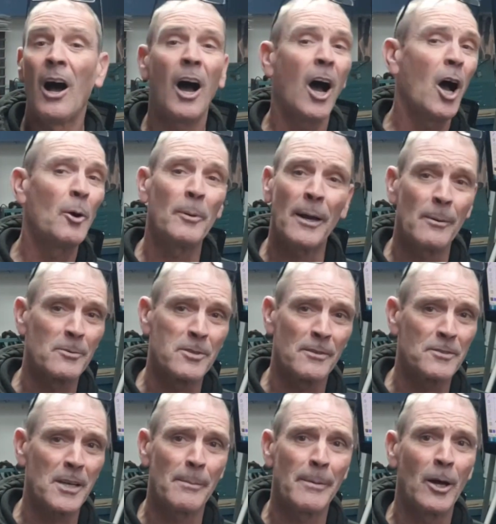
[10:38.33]
I hope that was
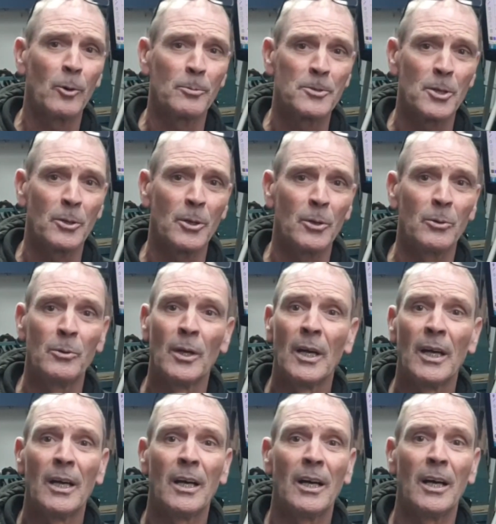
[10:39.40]
of some help to you.
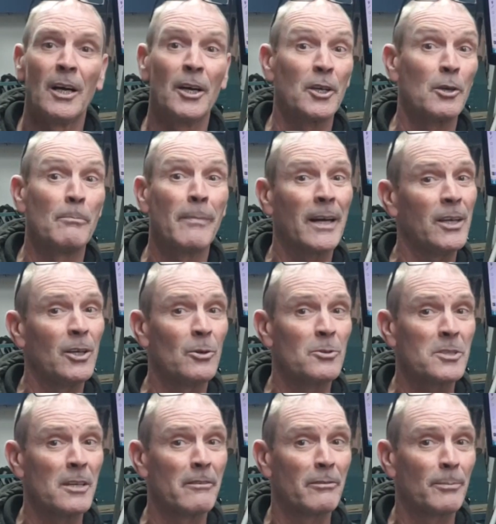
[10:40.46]
Uh, you may
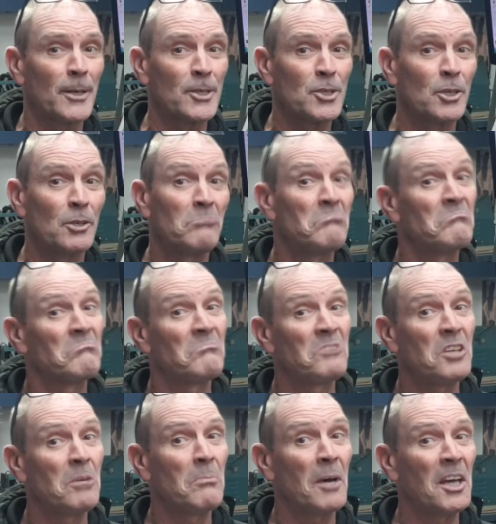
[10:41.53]
use the information,
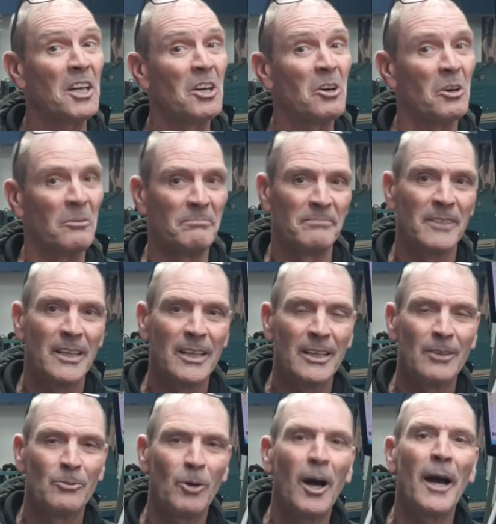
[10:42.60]
you may not.
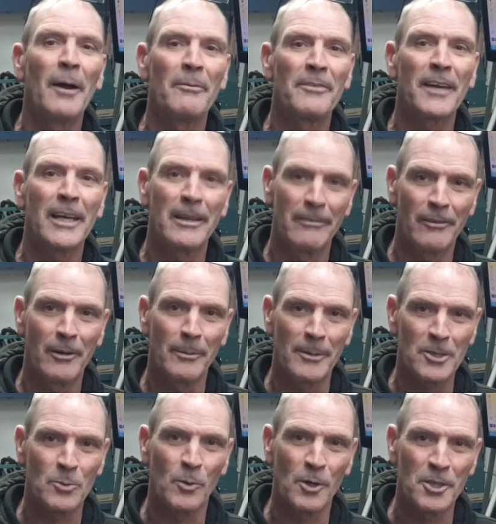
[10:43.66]
Right, thank you very
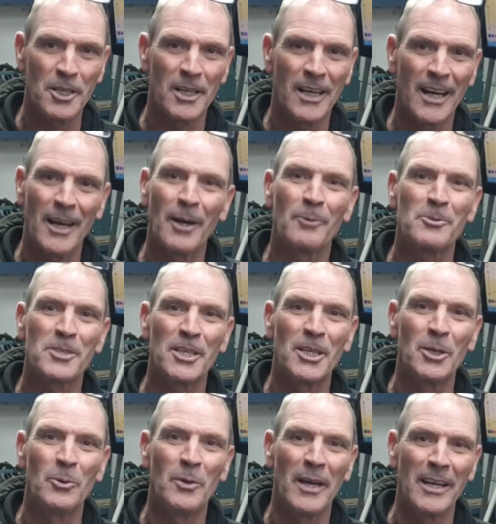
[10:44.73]
much for watching, and I'll see
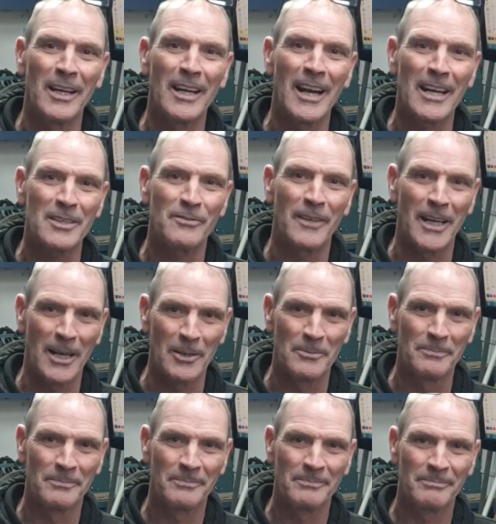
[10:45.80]
you in the next video.
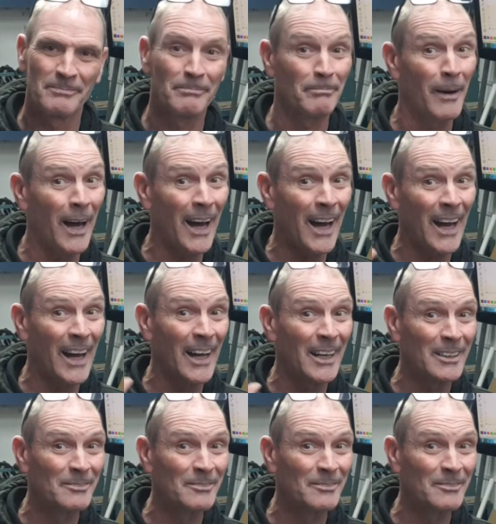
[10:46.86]
Bye.